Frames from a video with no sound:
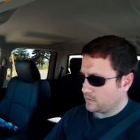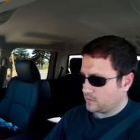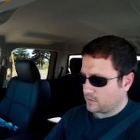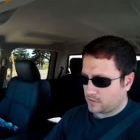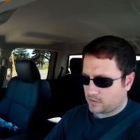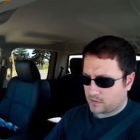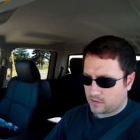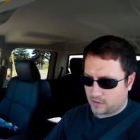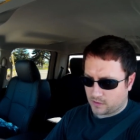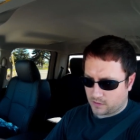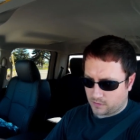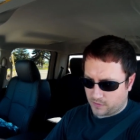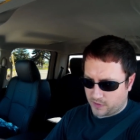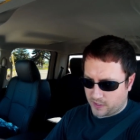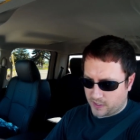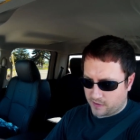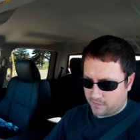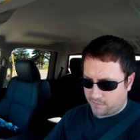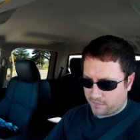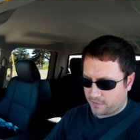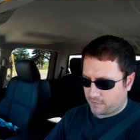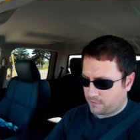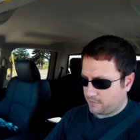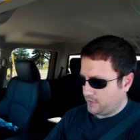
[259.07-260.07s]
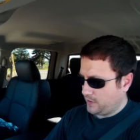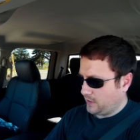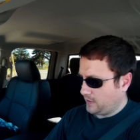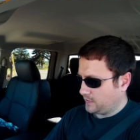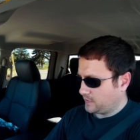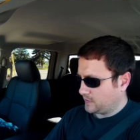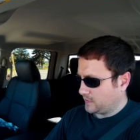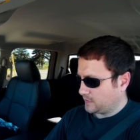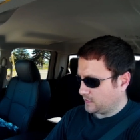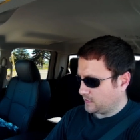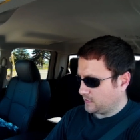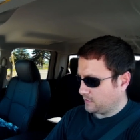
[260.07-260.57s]
So we have
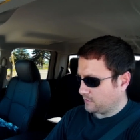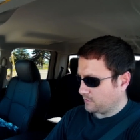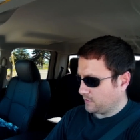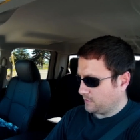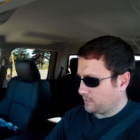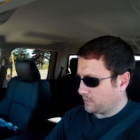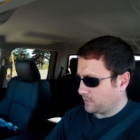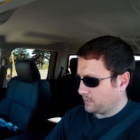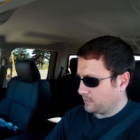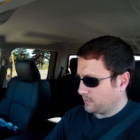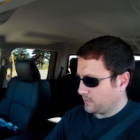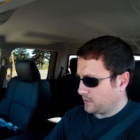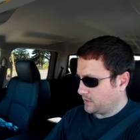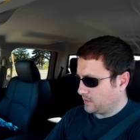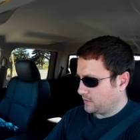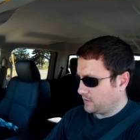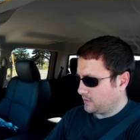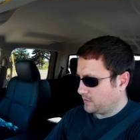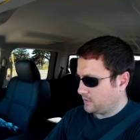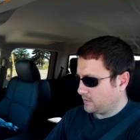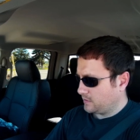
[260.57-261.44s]
363.1